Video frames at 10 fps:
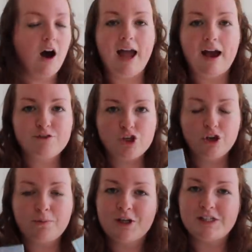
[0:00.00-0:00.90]
I have
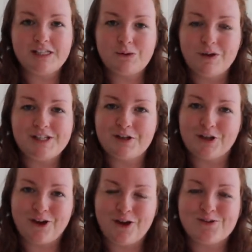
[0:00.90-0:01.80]
two because this one is
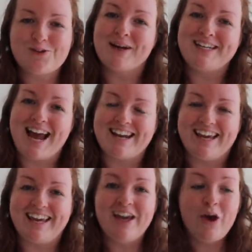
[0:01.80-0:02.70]
going to go to my
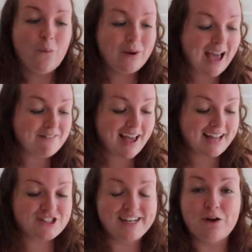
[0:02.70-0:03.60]
nanny. We have
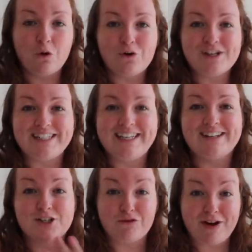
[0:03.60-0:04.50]
actually
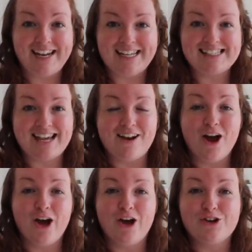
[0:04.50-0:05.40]
already directly sent
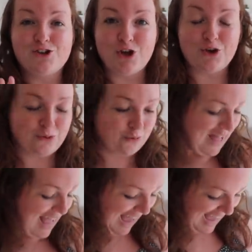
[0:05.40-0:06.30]
her two,
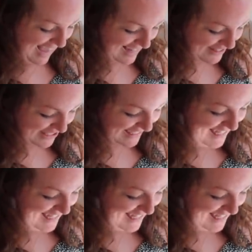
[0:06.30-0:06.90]
and she